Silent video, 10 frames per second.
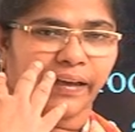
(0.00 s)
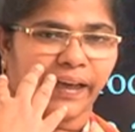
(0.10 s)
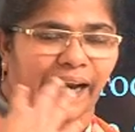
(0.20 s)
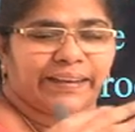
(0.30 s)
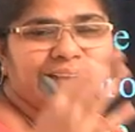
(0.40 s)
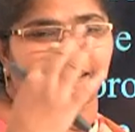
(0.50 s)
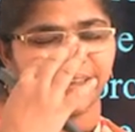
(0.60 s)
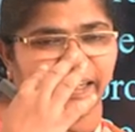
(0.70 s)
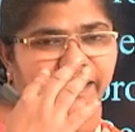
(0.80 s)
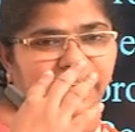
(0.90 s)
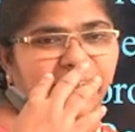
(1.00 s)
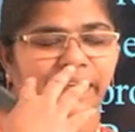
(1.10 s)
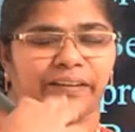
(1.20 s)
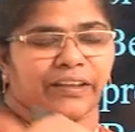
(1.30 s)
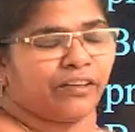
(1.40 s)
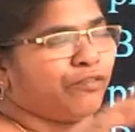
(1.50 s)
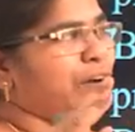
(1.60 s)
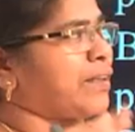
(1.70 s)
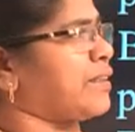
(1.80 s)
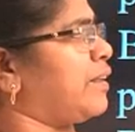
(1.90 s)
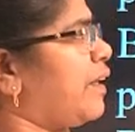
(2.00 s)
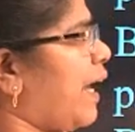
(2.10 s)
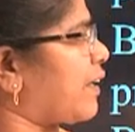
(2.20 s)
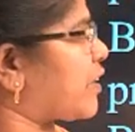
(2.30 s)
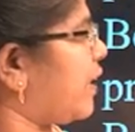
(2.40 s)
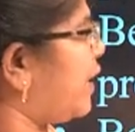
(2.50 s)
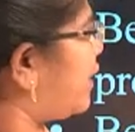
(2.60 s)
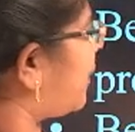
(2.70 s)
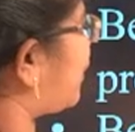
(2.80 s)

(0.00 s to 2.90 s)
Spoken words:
catalyst agent, and it will fasten the action, and it